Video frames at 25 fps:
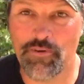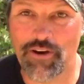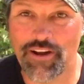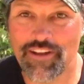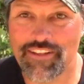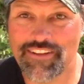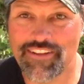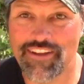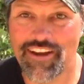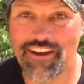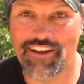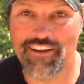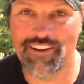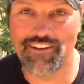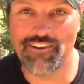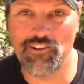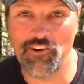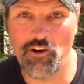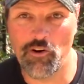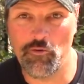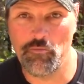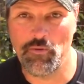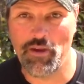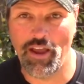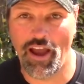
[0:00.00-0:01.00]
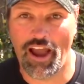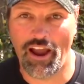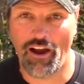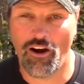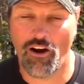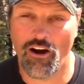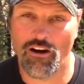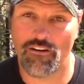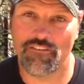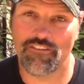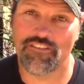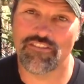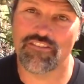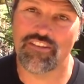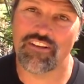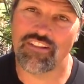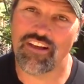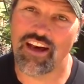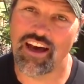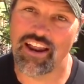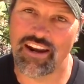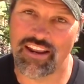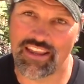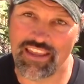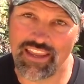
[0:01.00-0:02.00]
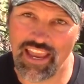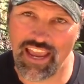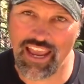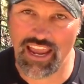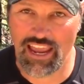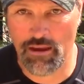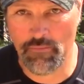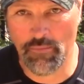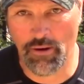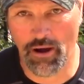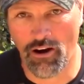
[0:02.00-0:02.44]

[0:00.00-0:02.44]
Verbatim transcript: but uh, you know me, I harvest a lot of game.